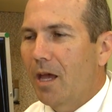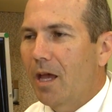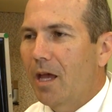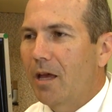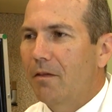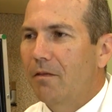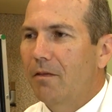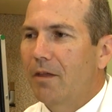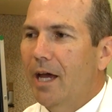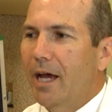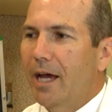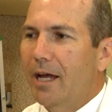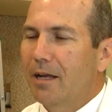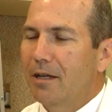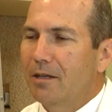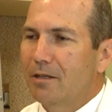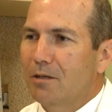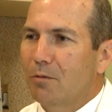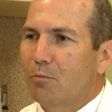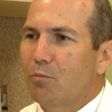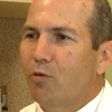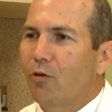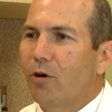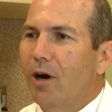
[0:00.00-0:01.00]
And that
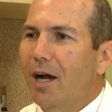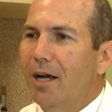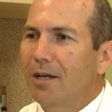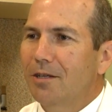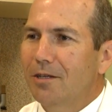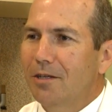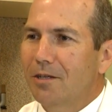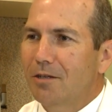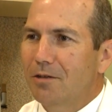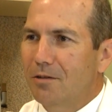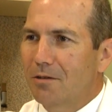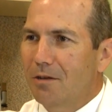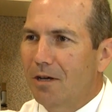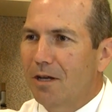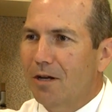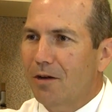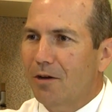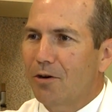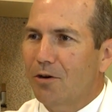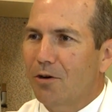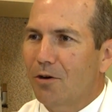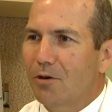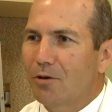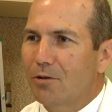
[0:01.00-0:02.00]
is a process that
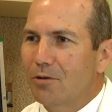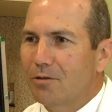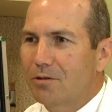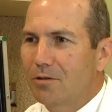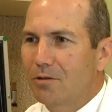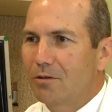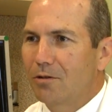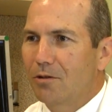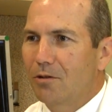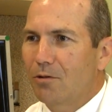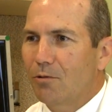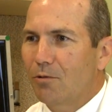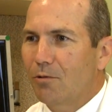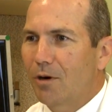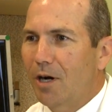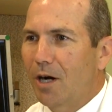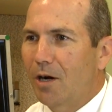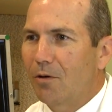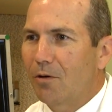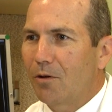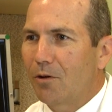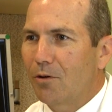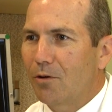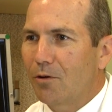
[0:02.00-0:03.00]
occurs
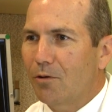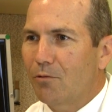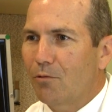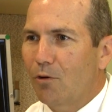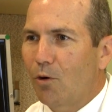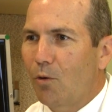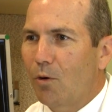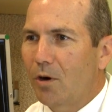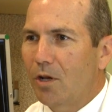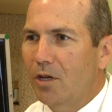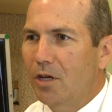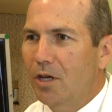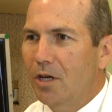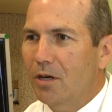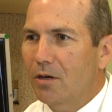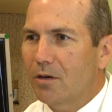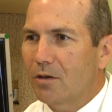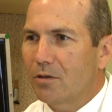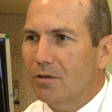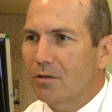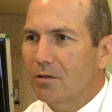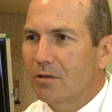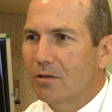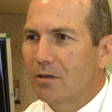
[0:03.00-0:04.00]
throughout your growing
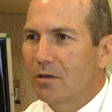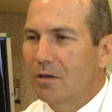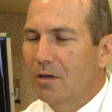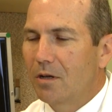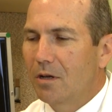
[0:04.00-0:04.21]
years.